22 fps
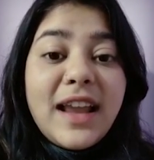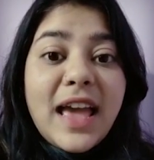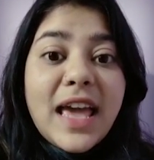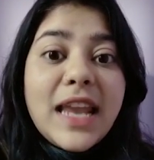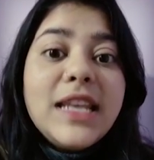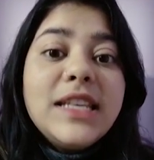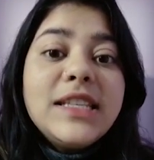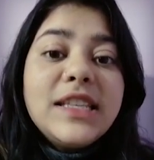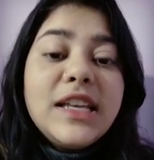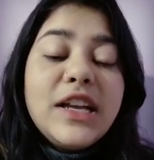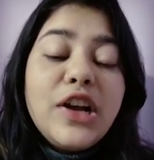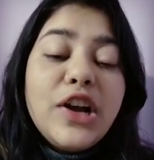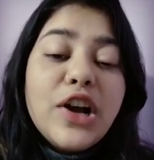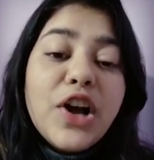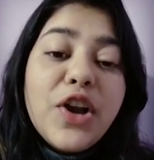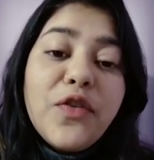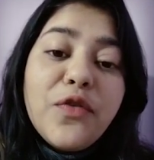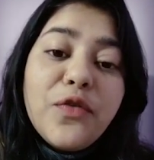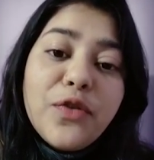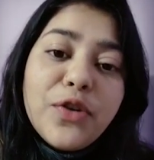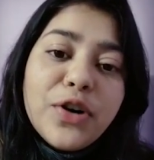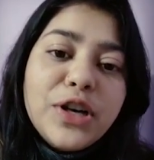any
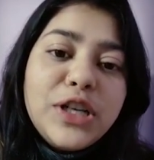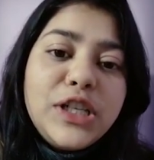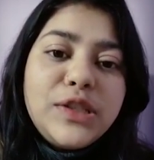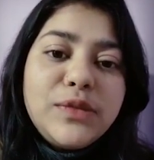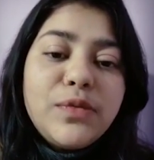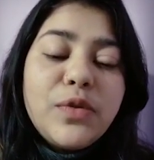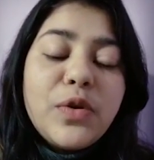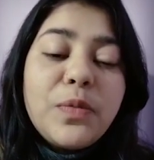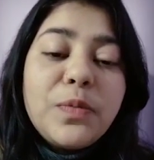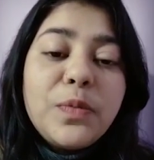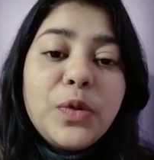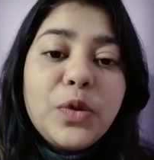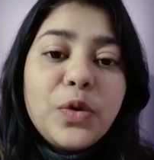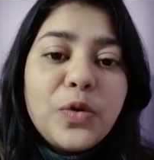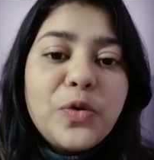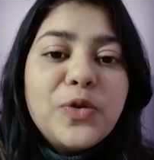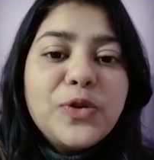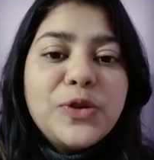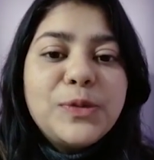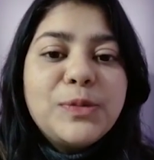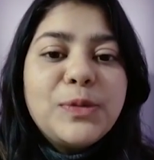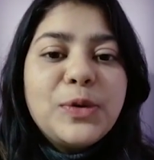single words from
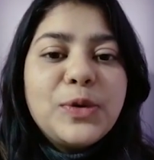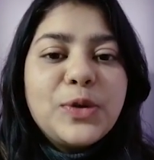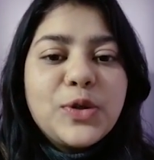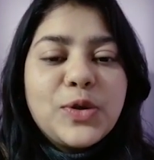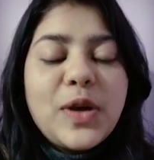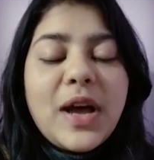those books.